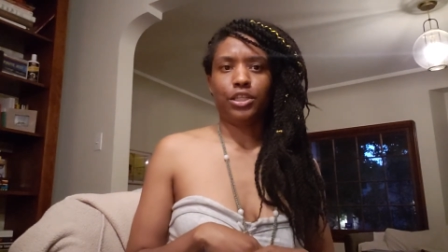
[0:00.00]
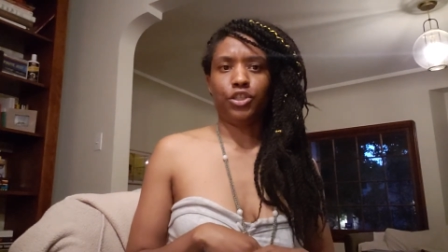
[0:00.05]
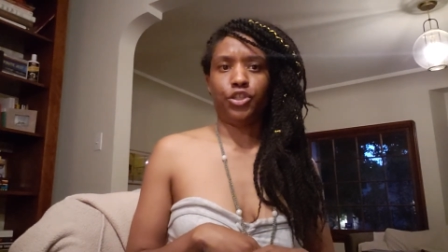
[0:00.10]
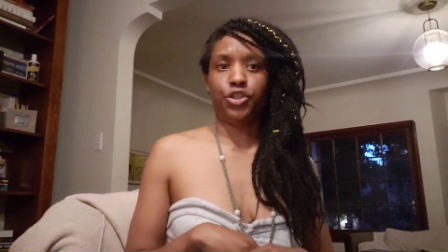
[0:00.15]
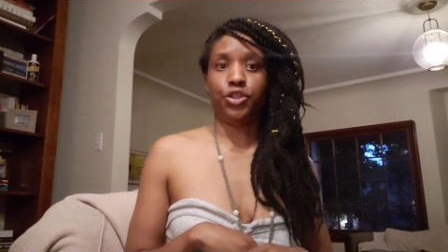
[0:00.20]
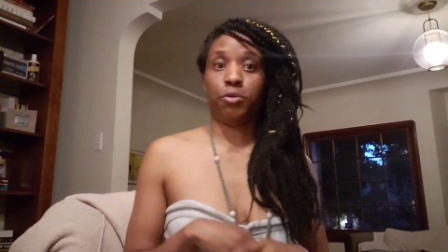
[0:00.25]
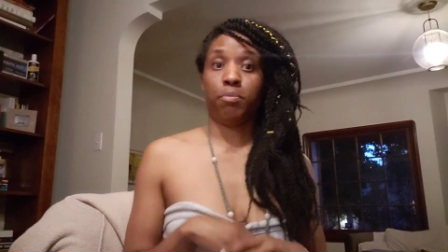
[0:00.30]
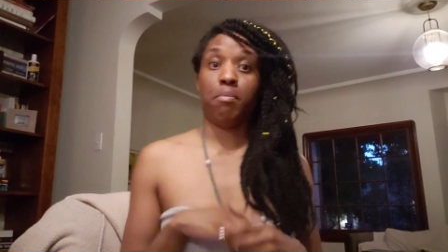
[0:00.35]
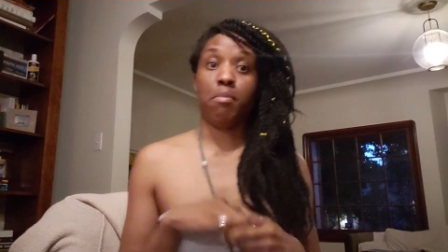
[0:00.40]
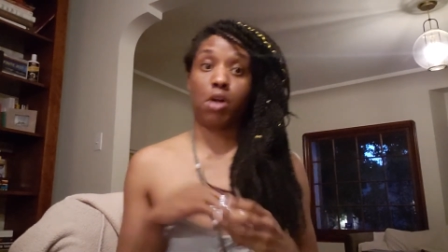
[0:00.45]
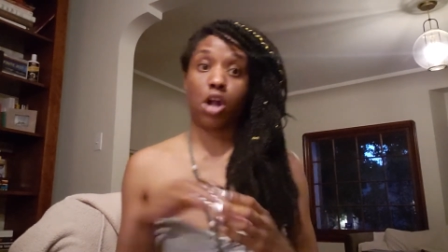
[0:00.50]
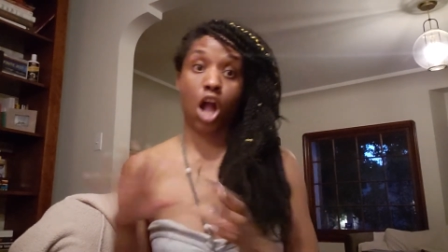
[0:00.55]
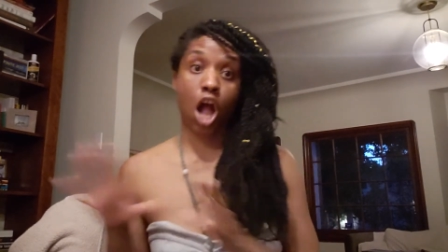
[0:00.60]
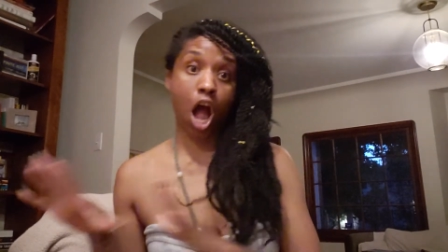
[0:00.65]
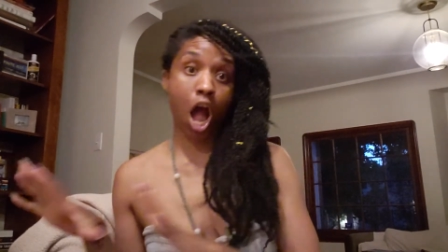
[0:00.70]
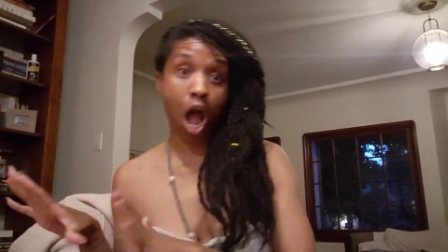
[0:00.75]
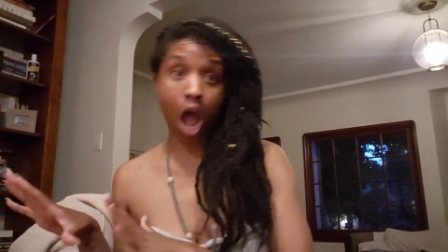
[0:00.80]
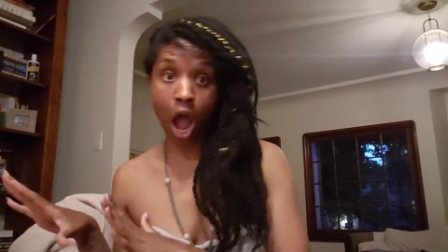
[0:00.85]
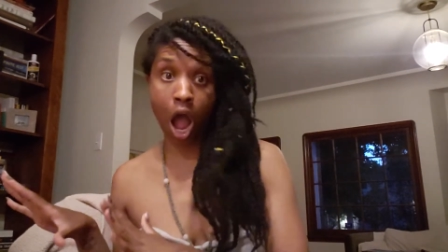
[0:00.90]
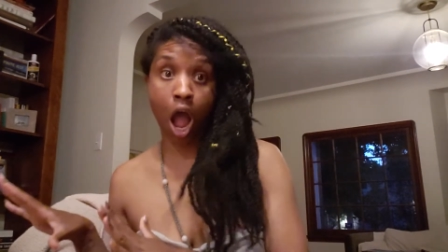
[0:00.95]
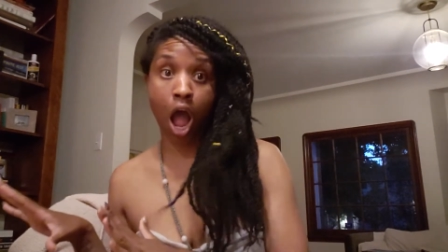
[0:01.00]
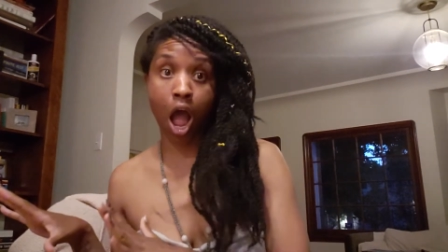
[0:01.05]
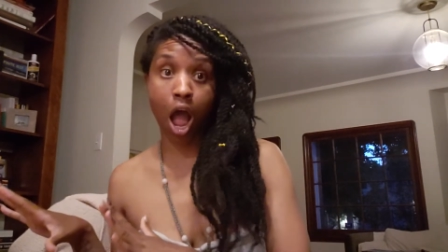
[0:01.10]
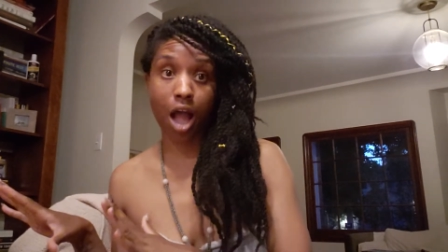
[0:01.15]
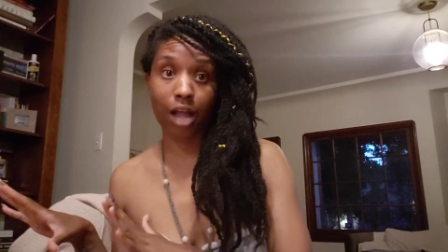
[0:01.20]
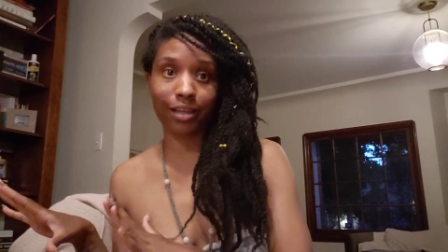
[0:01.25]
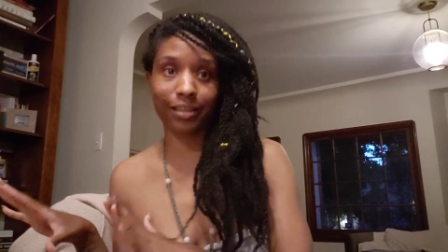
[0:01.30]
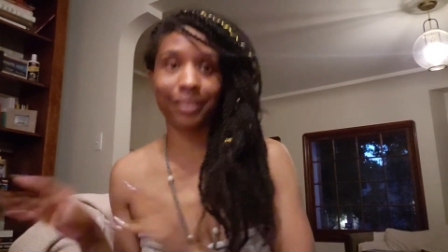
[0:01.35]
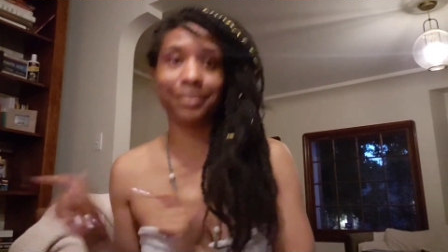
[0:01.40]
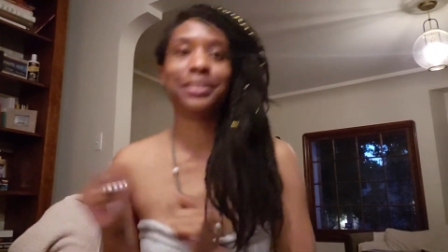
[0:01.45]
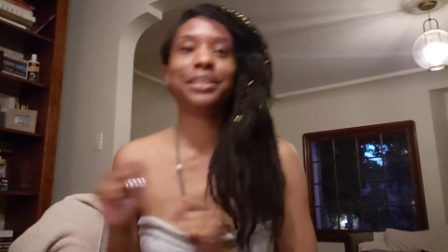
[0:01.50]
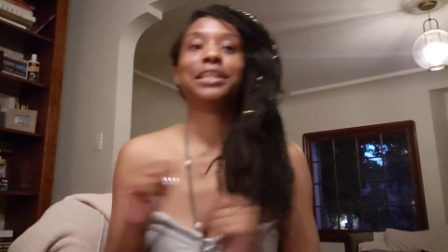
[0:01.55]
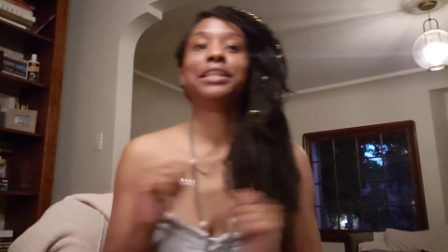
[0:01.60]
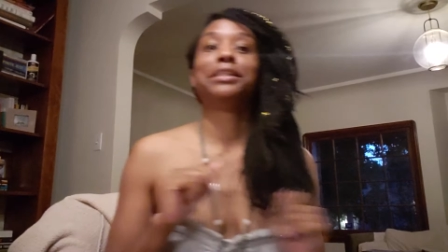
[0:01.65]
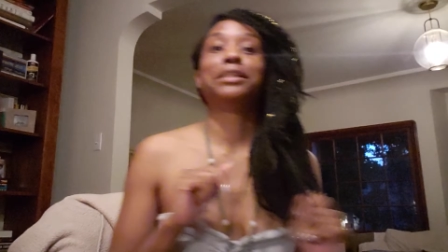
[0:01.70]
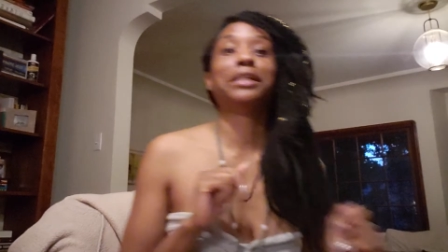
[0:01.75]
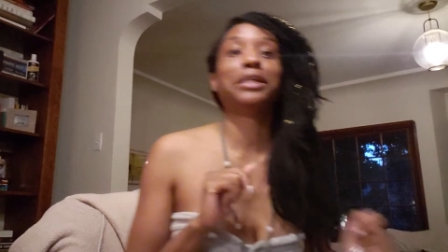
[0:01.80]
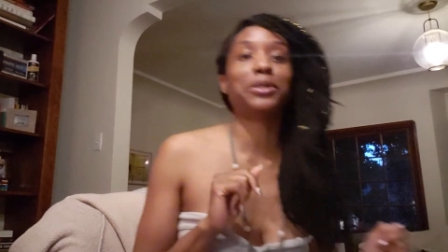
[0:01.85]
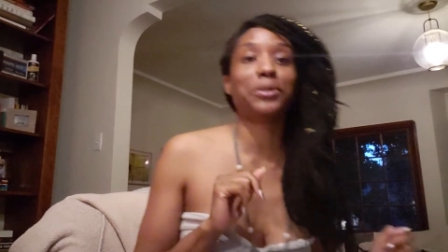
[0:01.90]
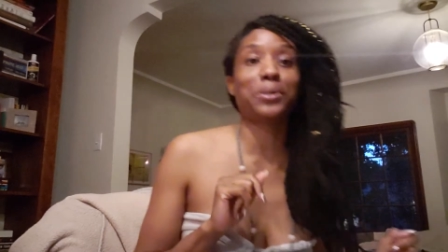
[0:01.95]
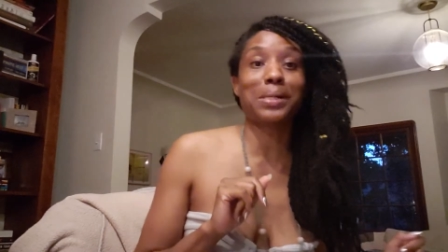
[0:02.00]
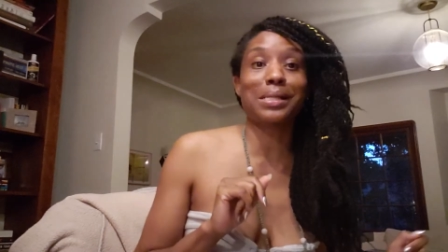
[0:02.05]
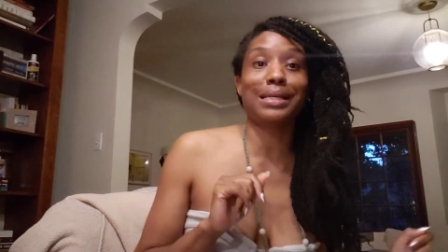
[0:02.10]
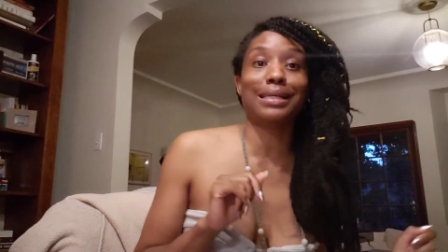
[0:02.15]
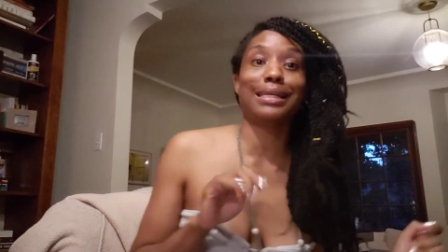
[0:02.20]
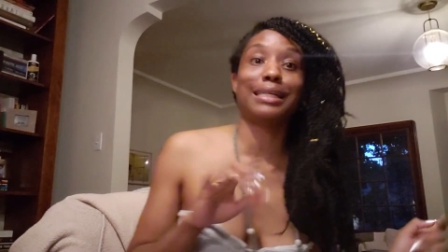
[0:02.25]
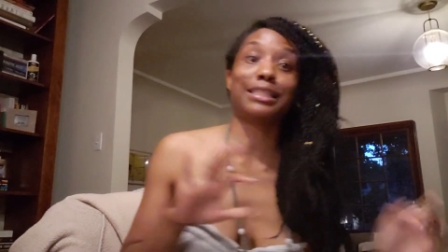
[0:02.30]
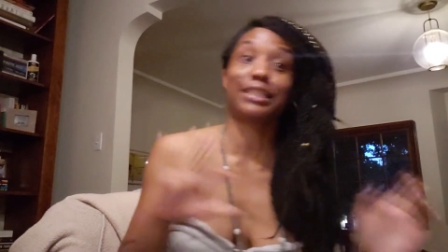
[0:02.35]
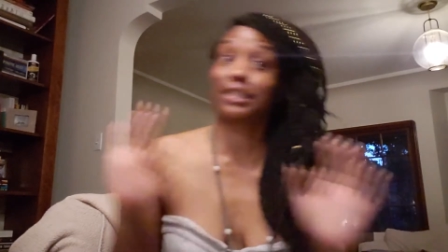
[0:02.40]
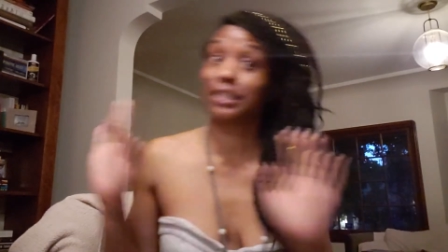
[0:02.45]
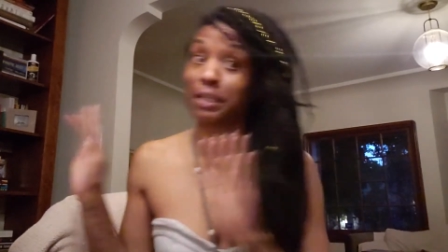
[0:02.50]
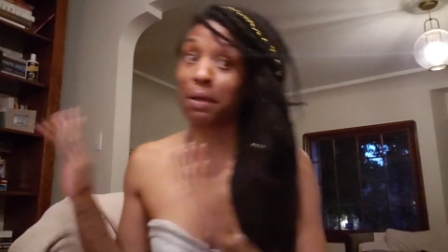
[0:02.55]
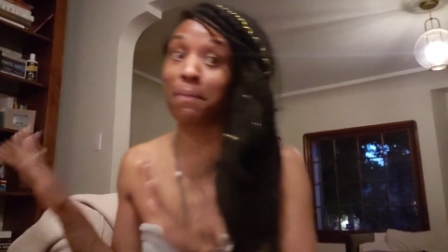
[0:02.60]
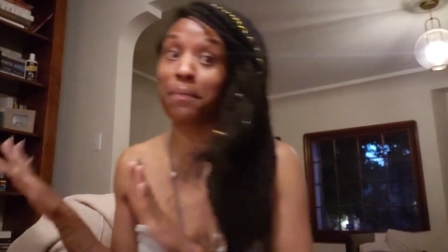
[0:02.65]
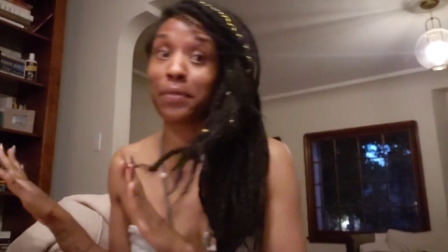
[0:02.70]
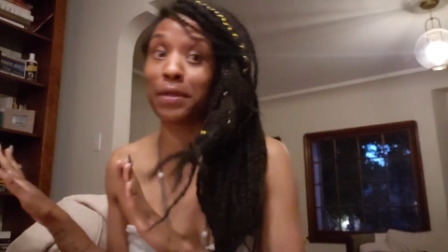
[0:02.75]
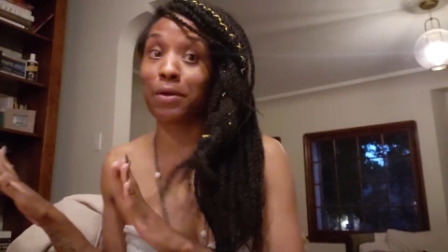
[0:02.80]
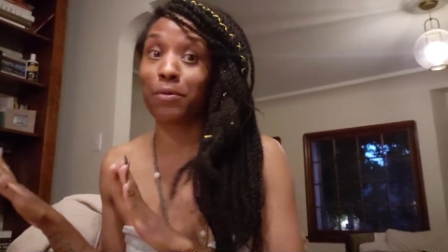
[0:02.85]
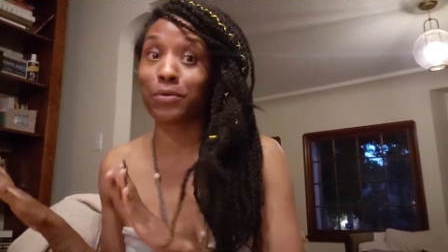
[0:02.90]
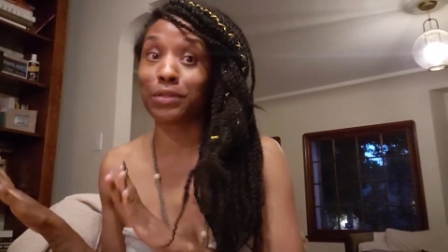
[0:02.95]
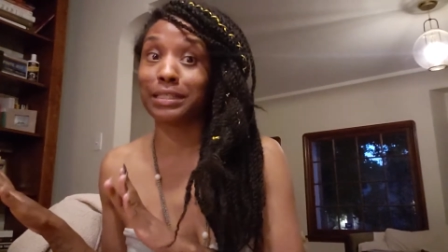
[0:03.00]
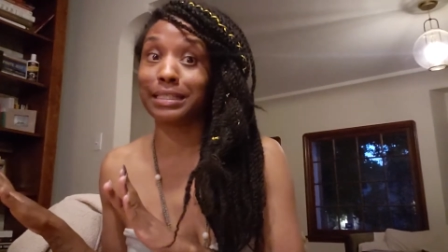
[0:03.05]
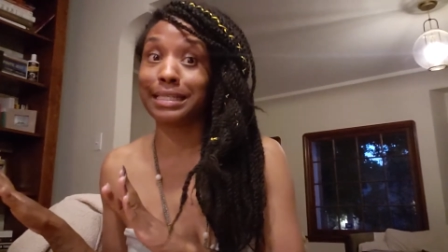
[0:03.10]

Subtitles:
Dmaga, literally like something with